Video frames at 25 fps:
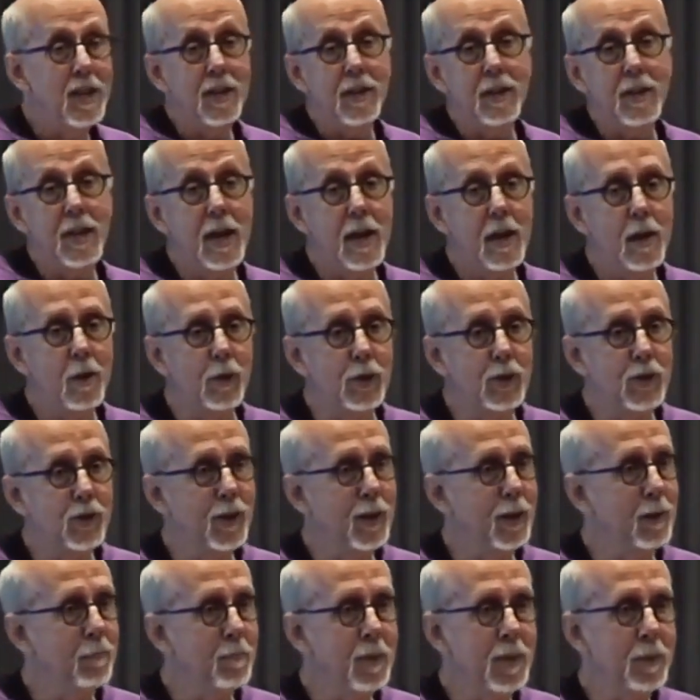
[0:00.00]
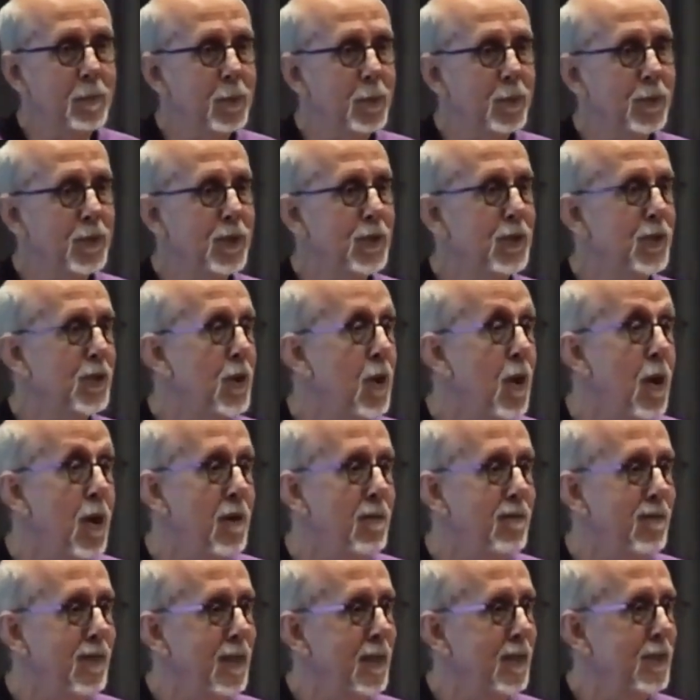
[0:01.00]
Now it's like people just
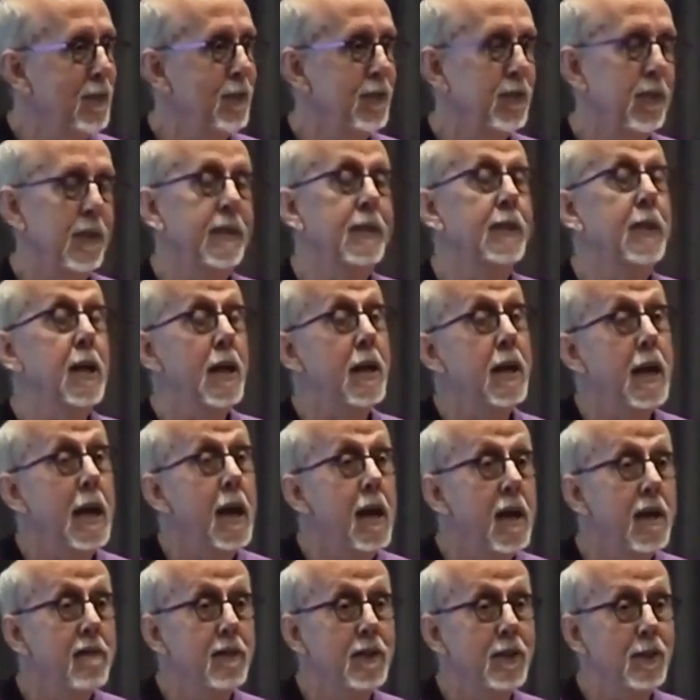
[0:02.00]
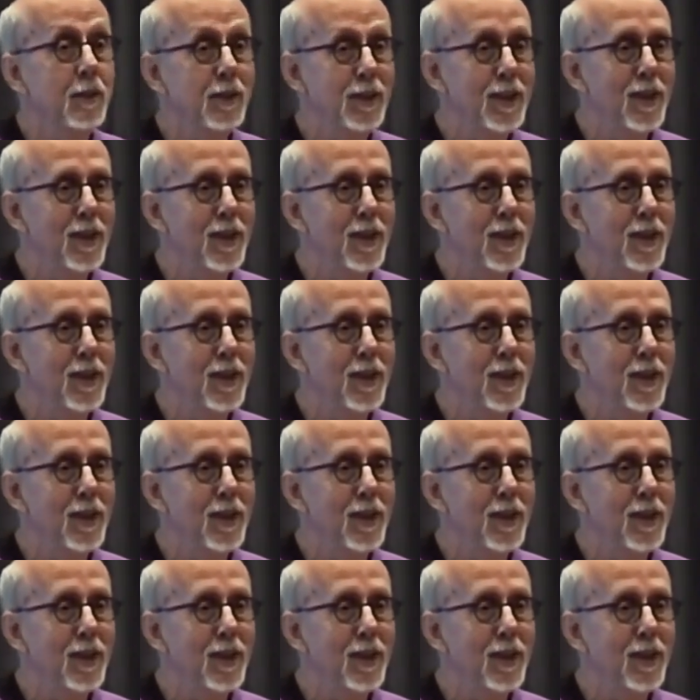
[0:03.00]
coffee. It's like, gotta have it.